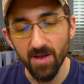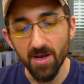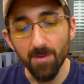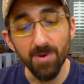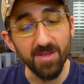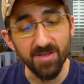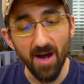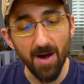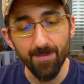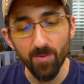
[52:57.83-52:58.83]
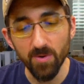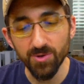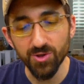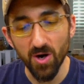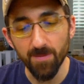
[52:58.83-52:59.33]
But the top rose
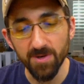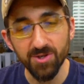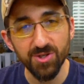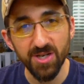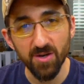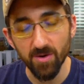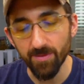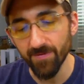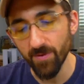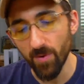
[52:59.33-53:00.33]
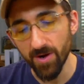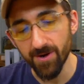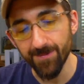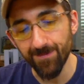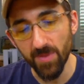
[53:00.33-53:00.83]
sharp and sheer above the
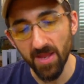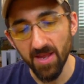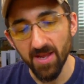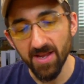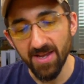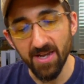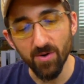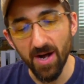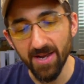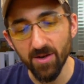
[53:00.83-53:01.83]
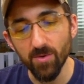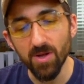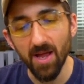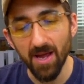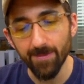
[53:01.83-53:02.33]
water. Here Ino
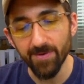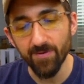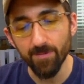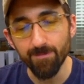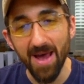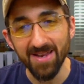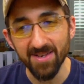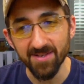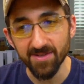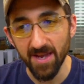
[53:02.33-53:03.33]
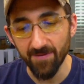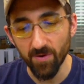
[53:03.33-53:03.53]
climbed, for madness gave her